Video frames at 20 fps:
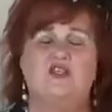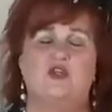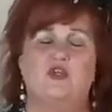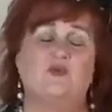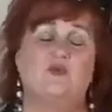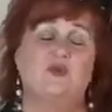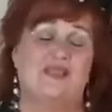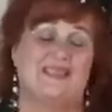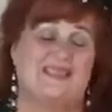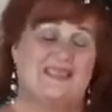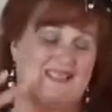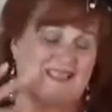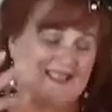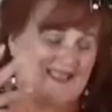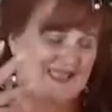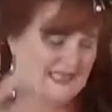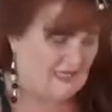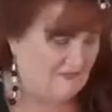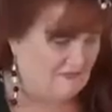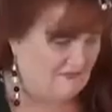to
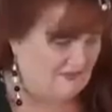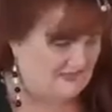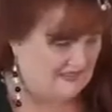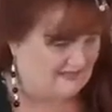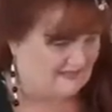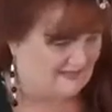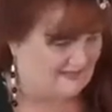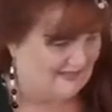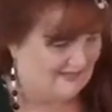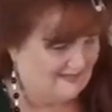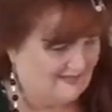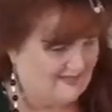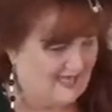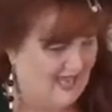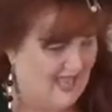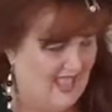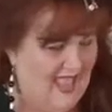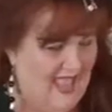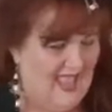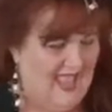receive these things
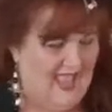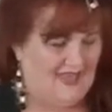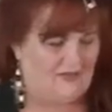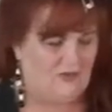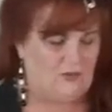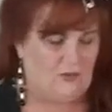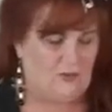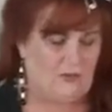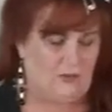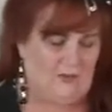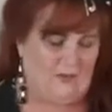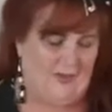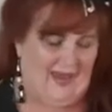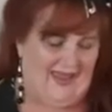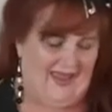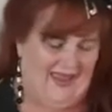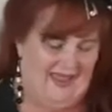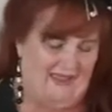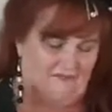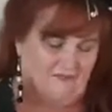and you
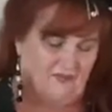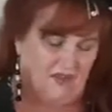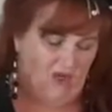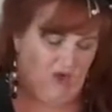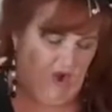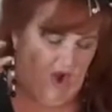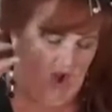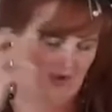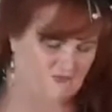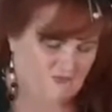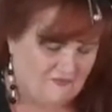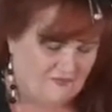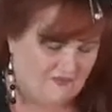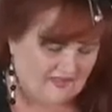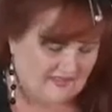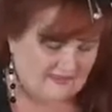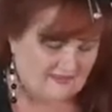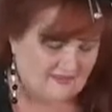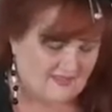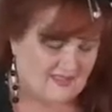may have the
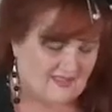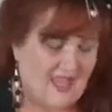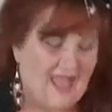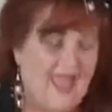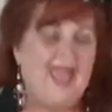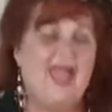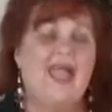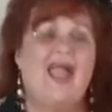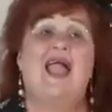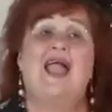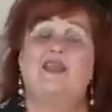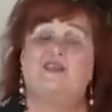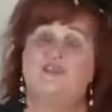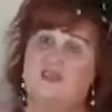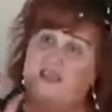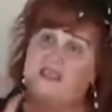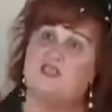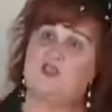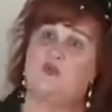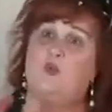confidence, and
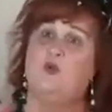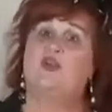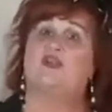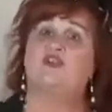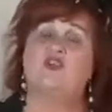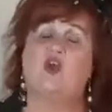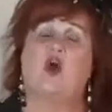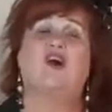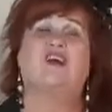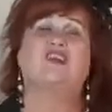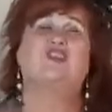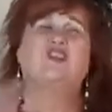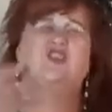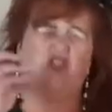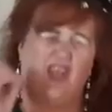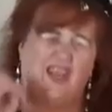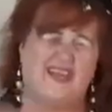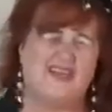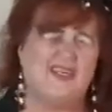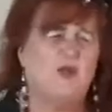these words are
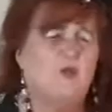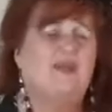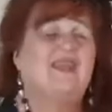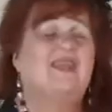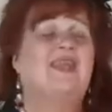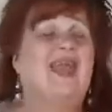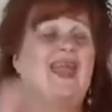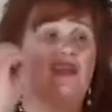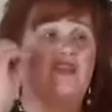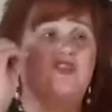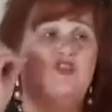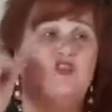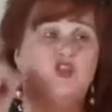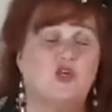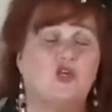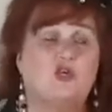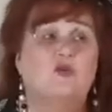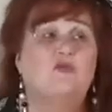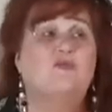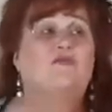genuine and
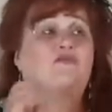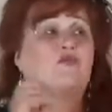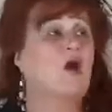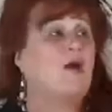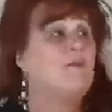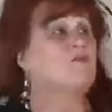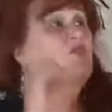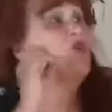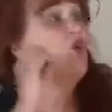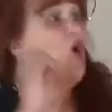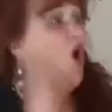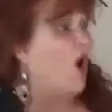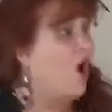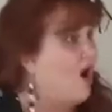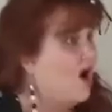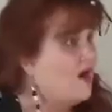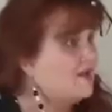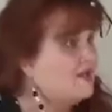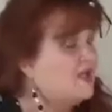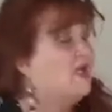true from
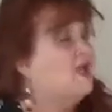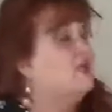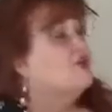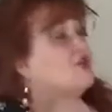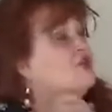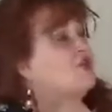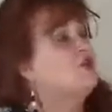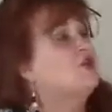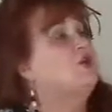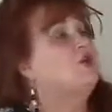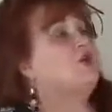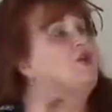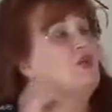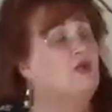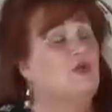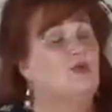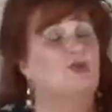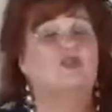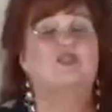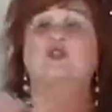God to
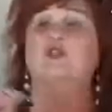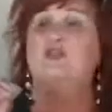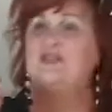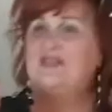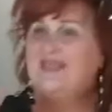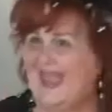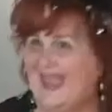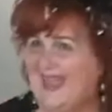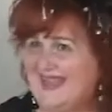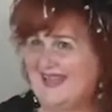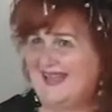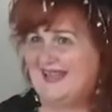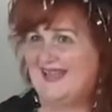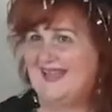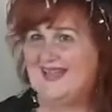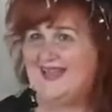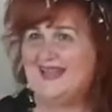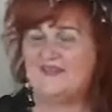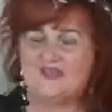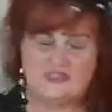you today.
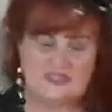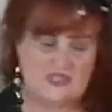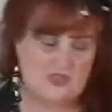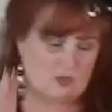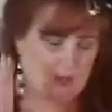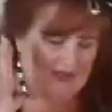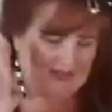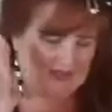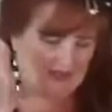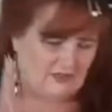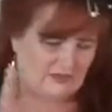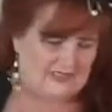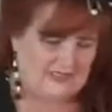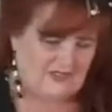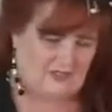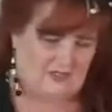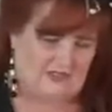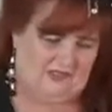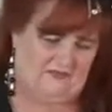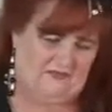This is why you need
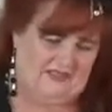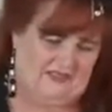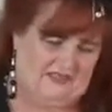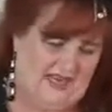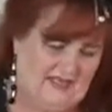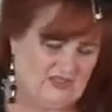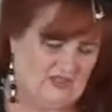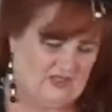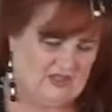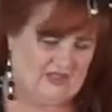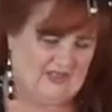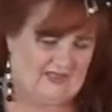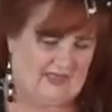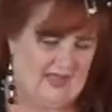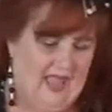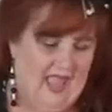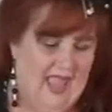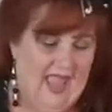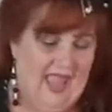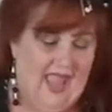to give attention.
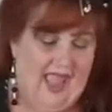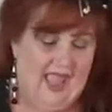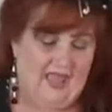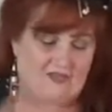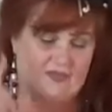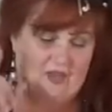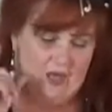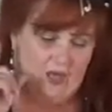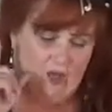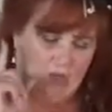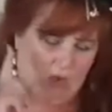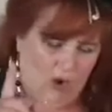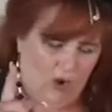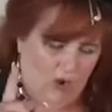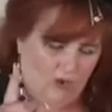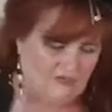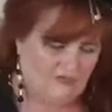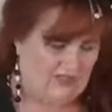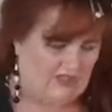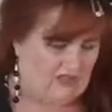And the
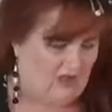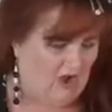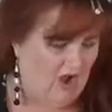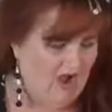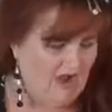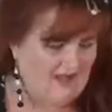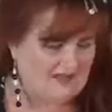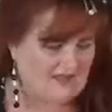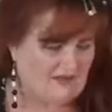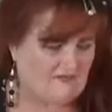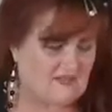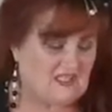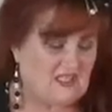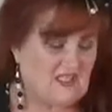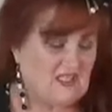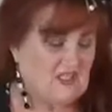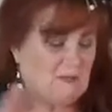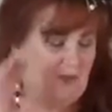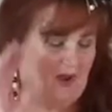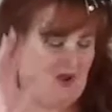Lord, the God of the
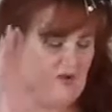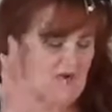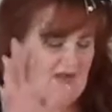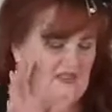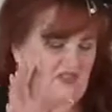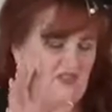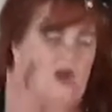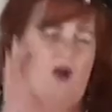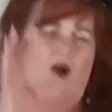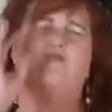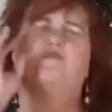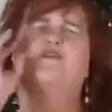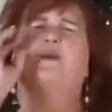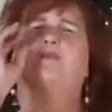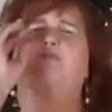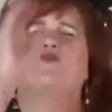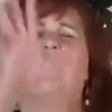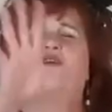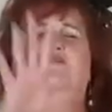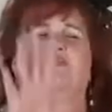spirits of the
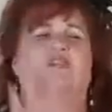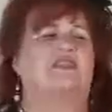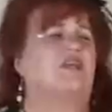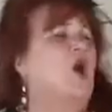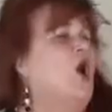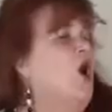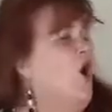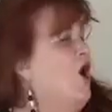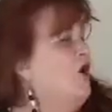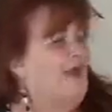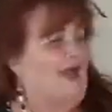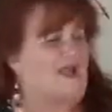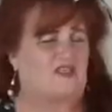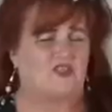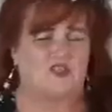prophets. Okay,